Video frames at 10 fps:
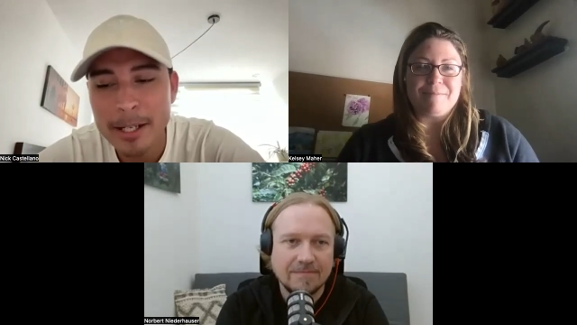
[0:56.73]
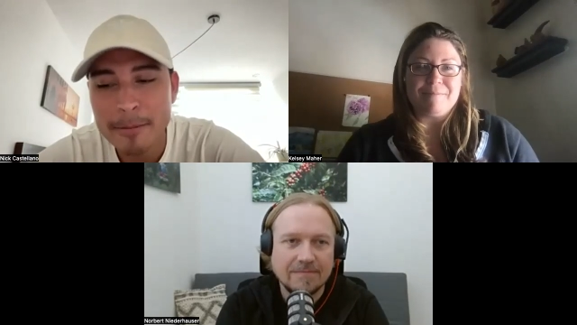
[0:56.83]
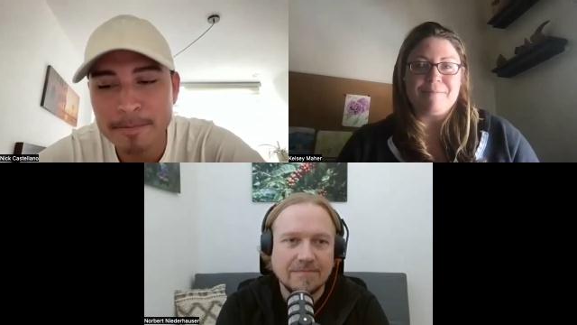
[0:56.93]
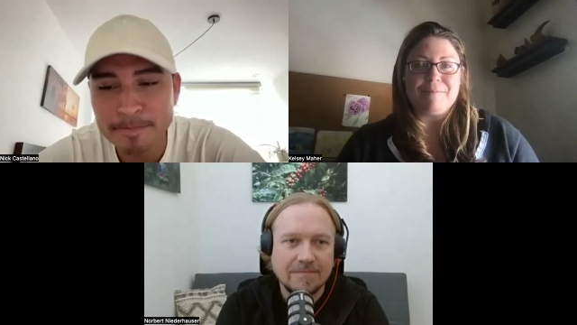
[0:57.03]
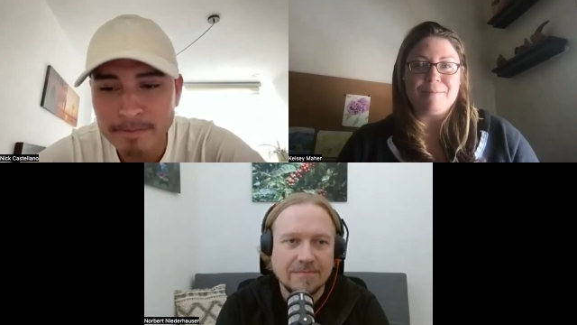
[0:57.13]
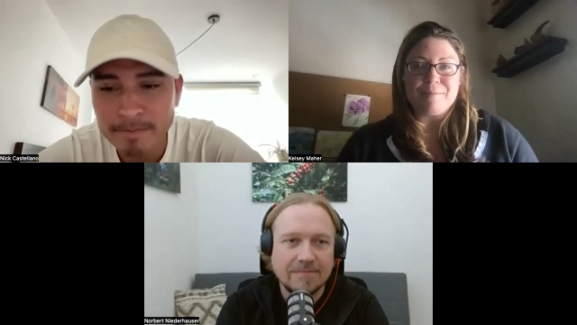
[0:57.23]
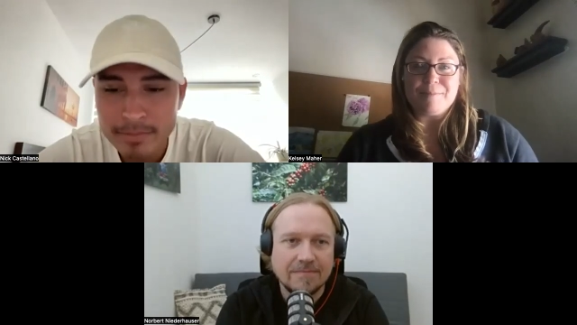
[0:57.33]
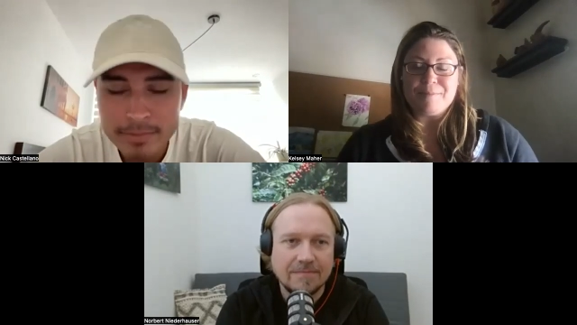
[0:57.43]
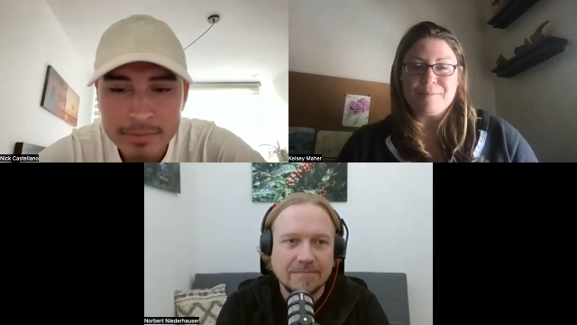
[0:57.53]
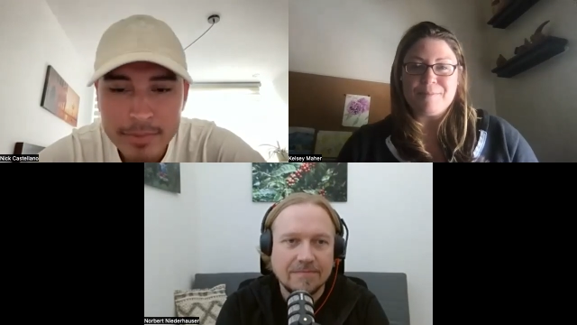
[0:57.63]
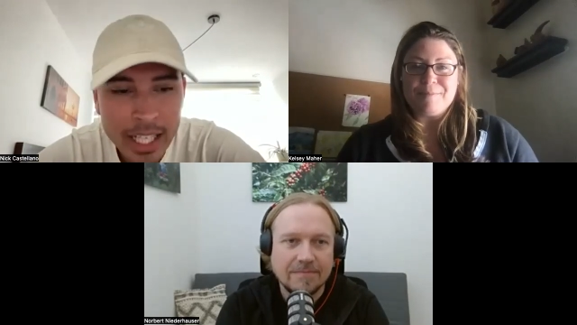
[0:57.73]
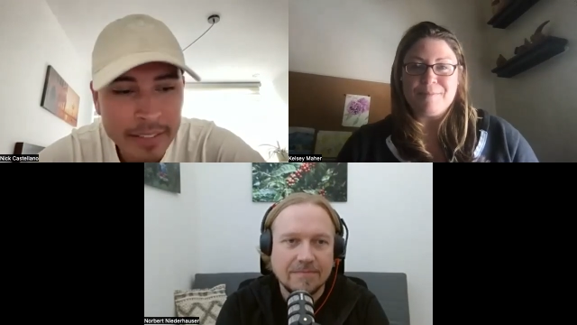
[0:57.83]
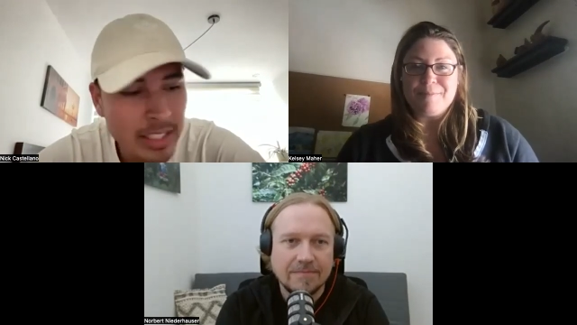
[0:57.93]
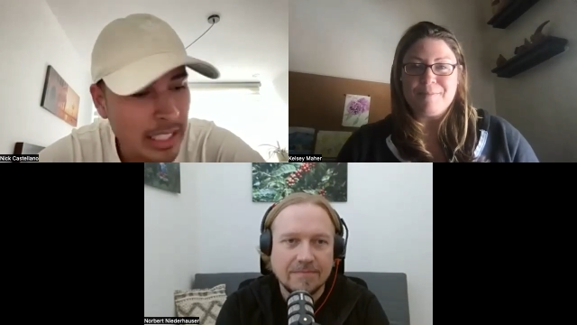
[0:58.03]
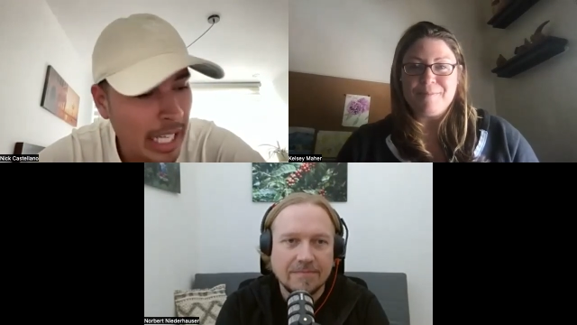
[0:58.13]
Speaker 1: Um,
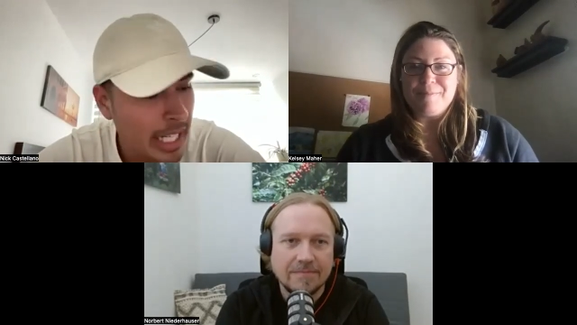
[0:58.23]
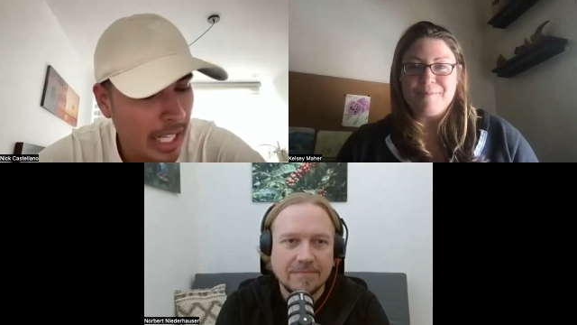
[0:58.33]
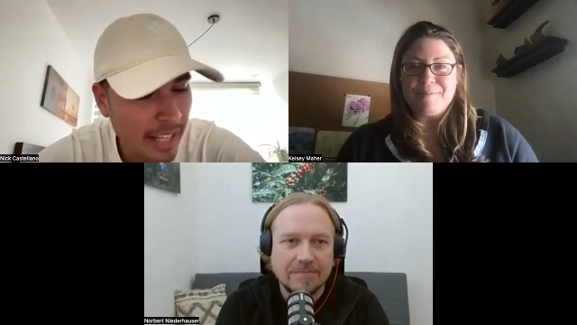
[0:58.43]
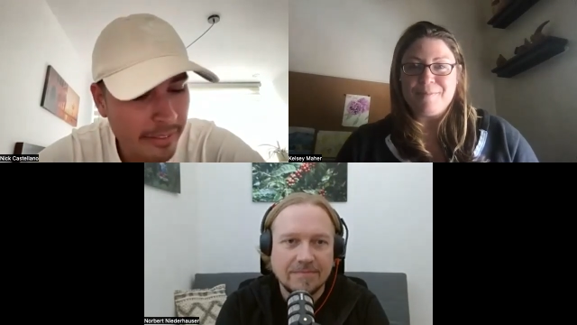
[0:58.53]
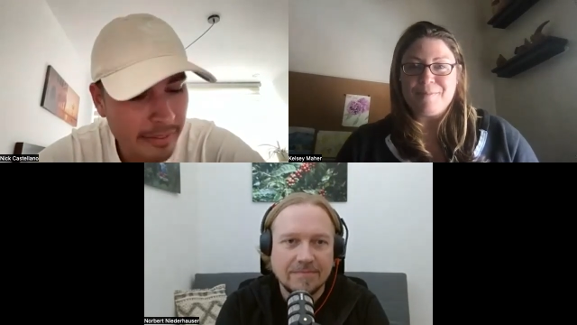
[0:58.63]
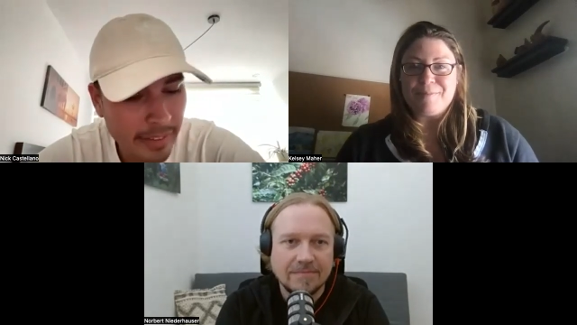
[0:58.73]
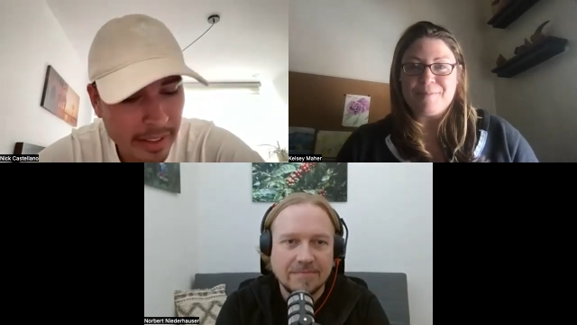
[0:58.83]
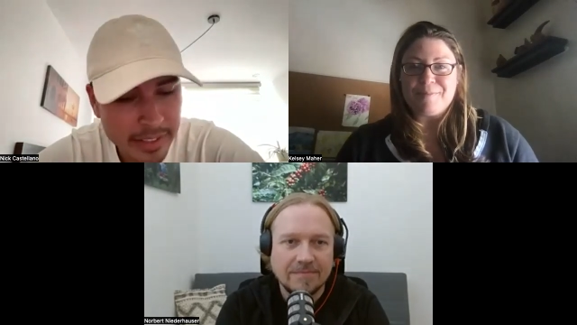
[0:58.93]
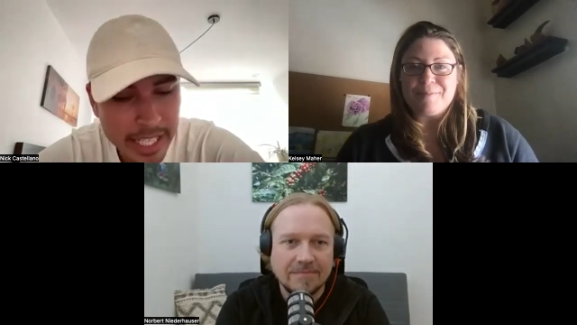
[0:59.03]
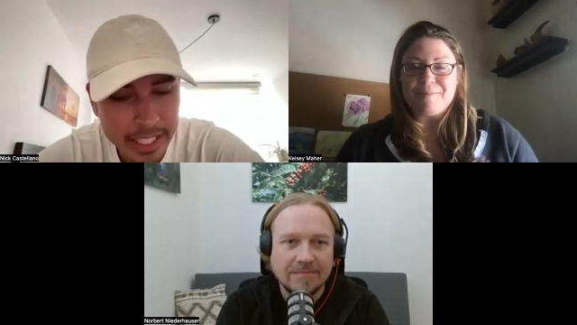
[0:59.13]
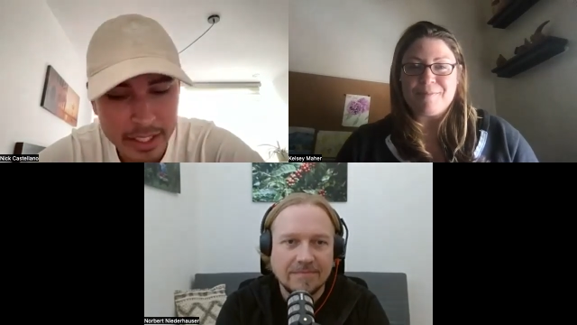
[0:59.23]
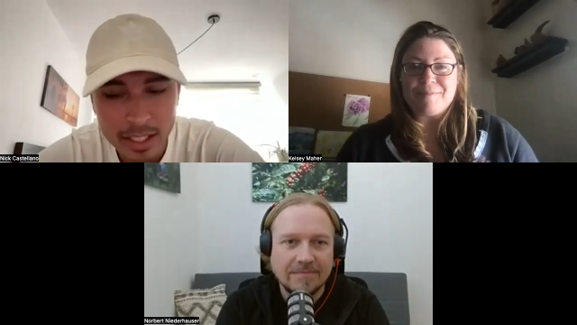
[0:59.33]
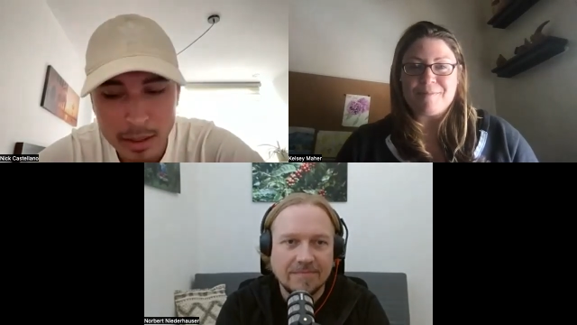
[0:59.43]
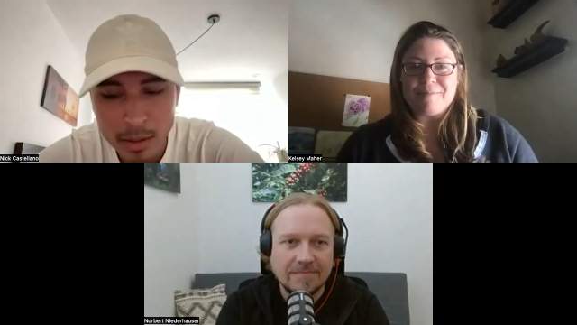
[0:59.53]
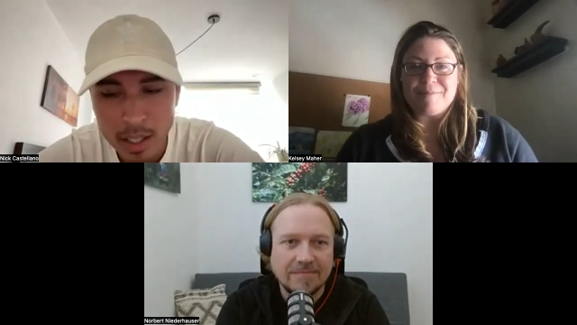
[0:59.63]
I've decided I've I've taken
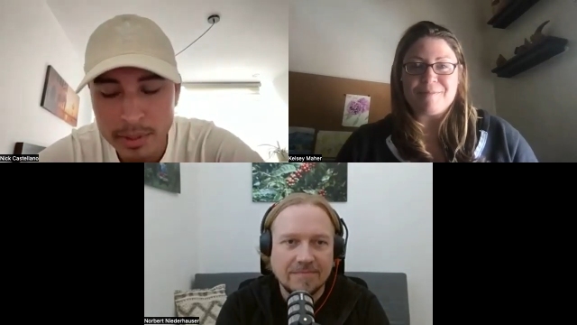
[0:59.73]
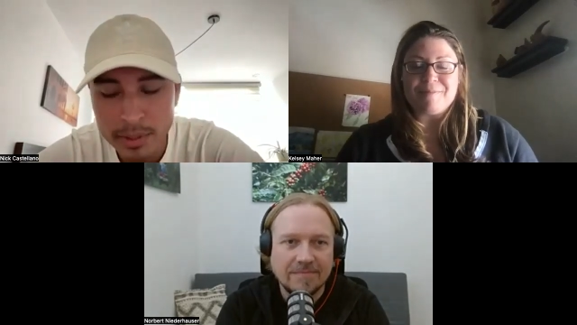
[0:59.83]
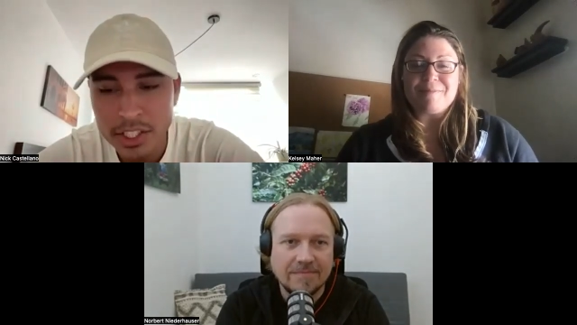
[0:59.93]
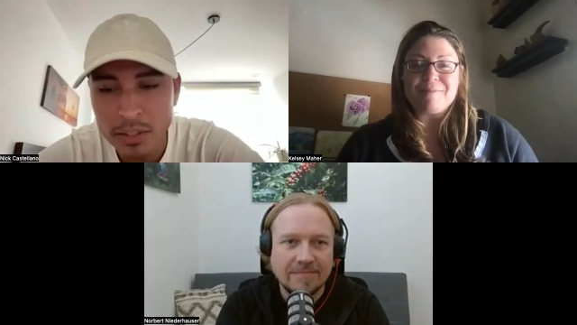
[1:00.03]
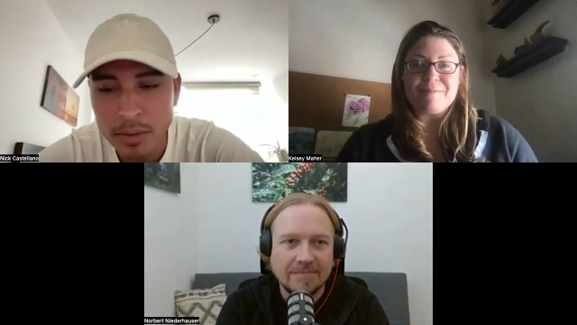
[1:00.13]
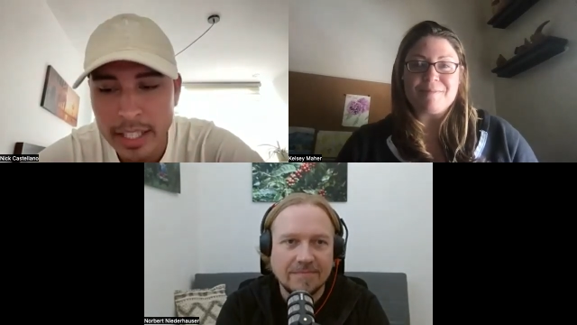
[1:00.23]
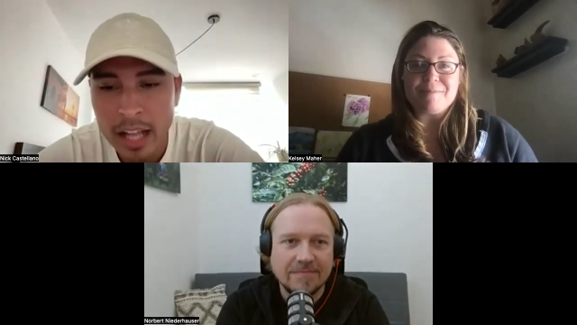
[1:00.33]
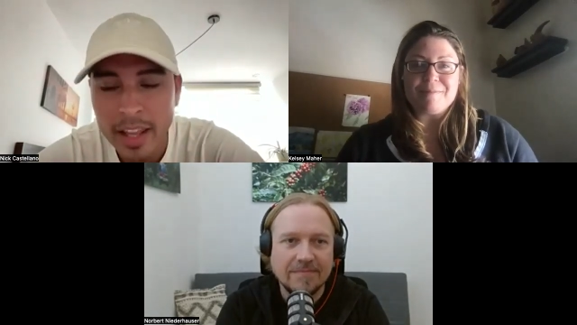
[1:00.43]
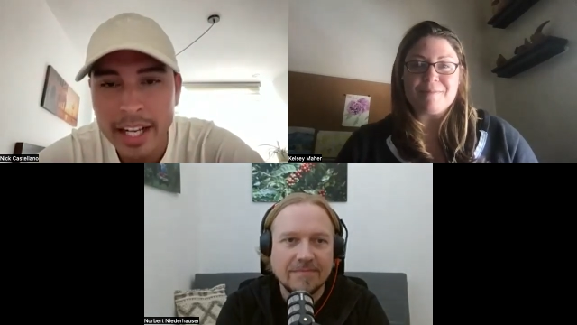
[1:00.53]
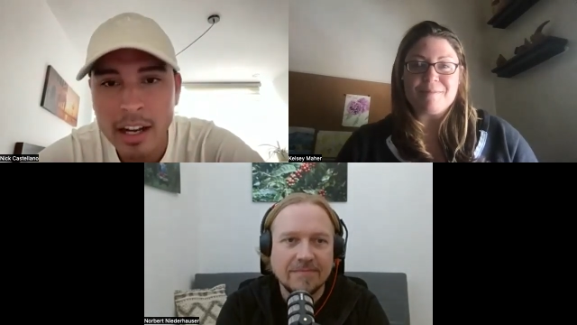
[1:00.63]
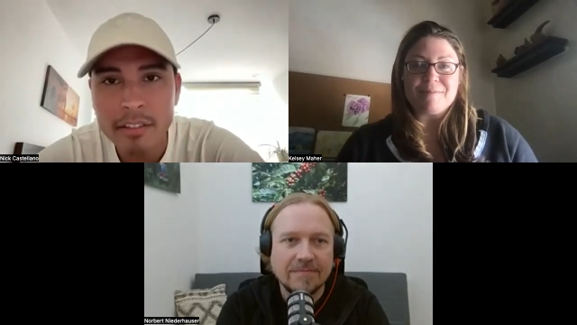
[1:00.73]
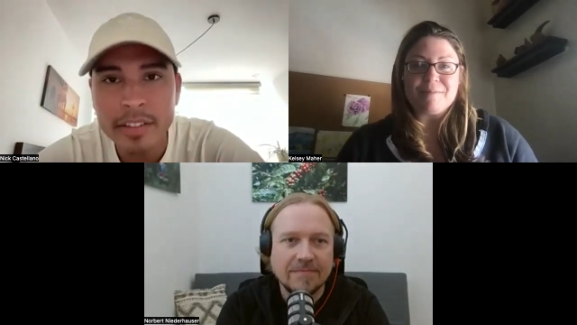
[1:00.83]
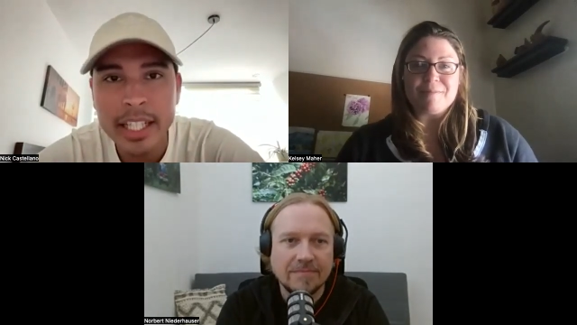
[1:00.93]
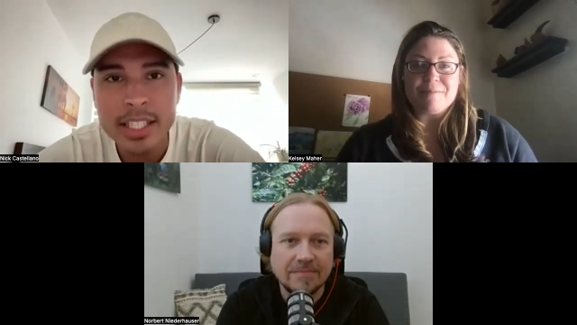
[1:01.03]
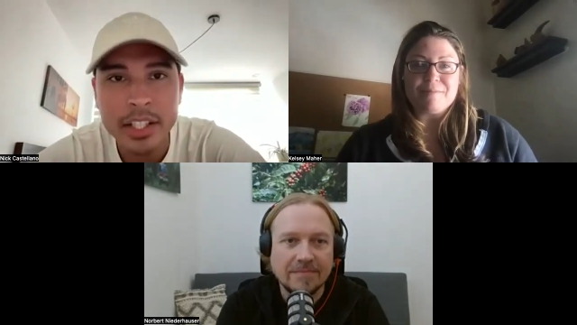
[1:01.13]
a, a position with Ally
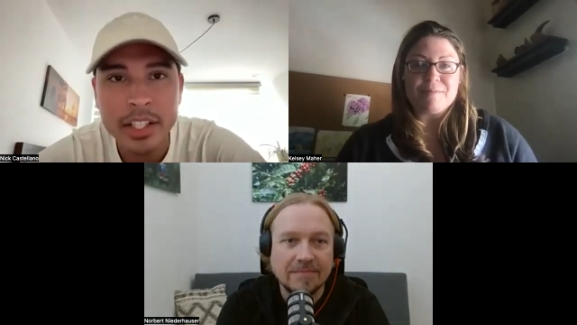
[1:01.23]
Coffee as a